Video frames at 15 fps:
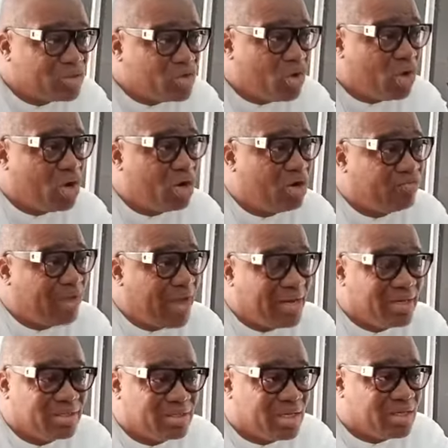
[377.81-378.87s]
So all of
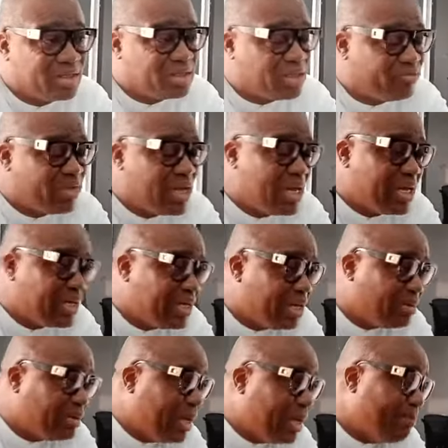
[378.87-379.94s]
that in terms of
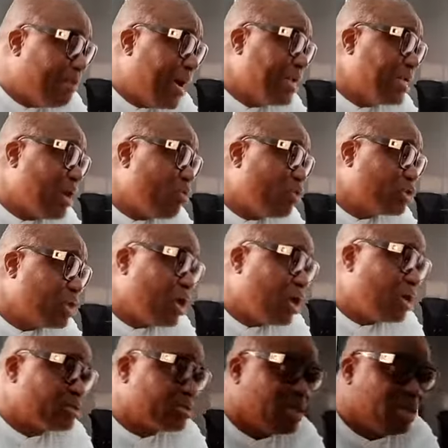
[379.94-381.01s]
the amount that was
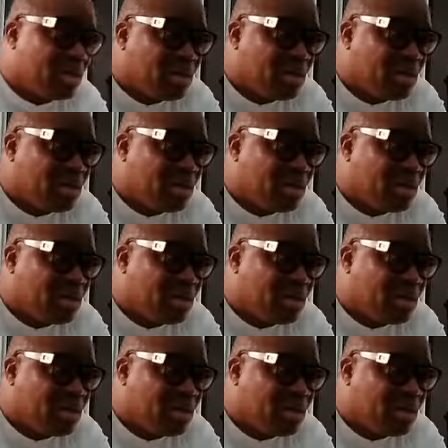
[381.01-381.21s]
lost,